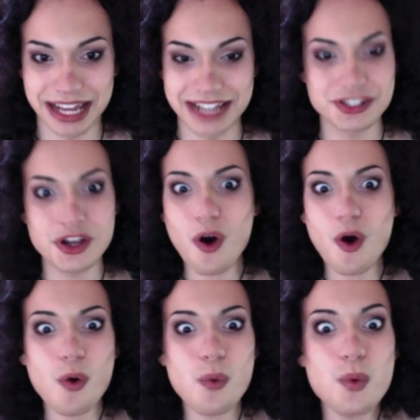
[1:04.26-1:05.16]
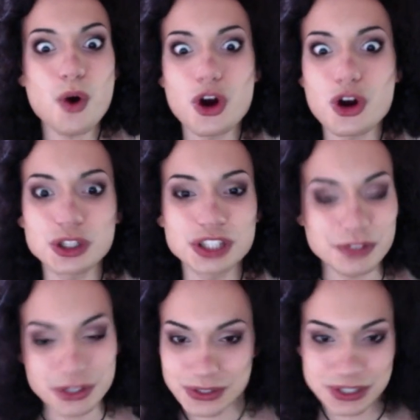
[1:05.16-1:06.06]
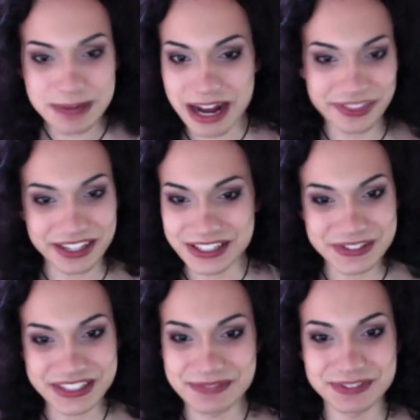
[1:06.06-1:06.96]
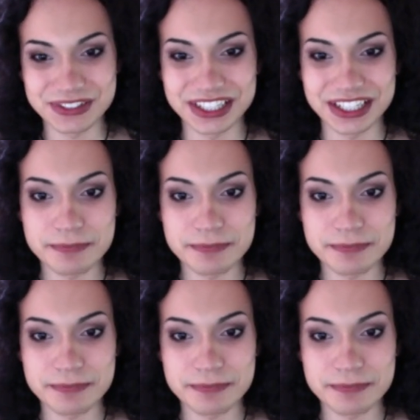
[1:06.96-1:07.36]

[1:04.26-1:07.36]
There's a whole world of YouTube out there to explore.